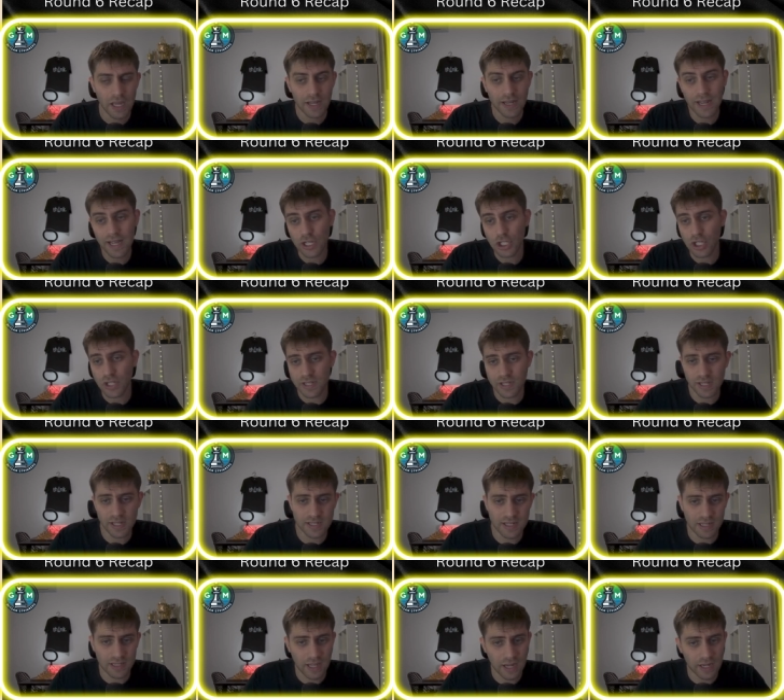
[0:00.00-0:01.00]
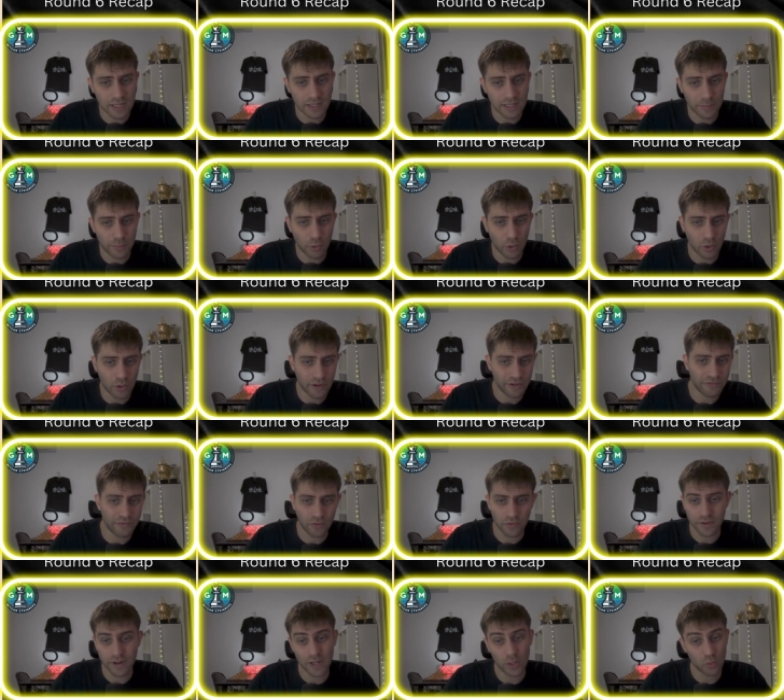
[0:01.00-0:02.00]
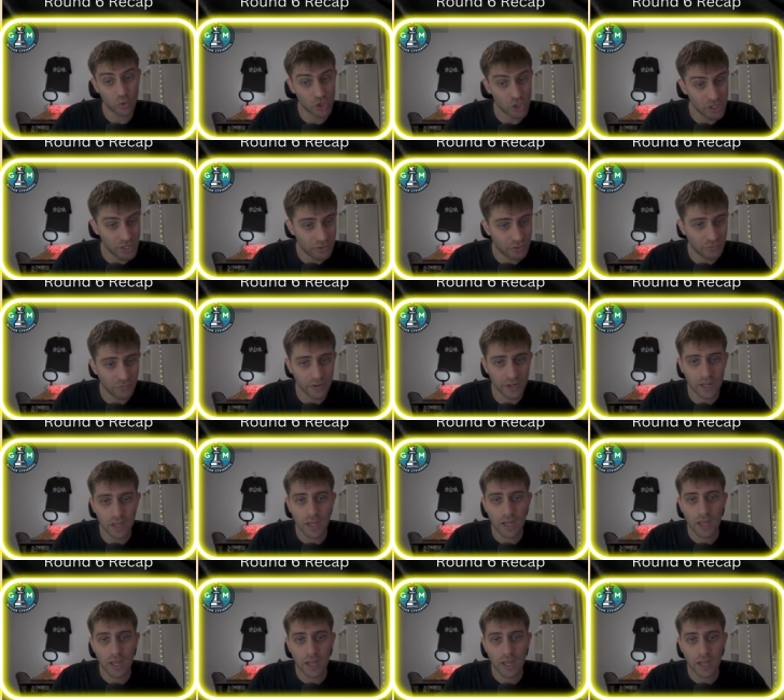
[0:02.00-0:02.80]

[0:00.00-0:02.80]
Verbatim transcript: Knight g6, attacking the pawn on f4, now g3,